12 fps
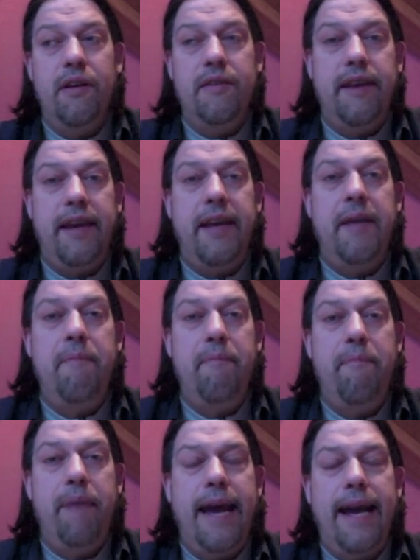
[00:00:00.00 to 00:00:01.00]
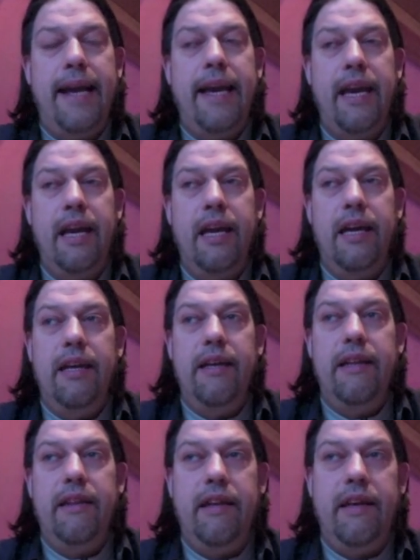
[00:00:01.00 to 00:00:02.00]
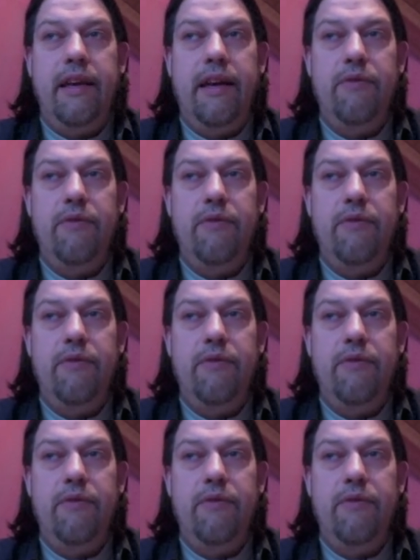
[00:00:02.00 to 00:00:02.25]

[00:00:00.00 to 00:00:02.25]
taking back the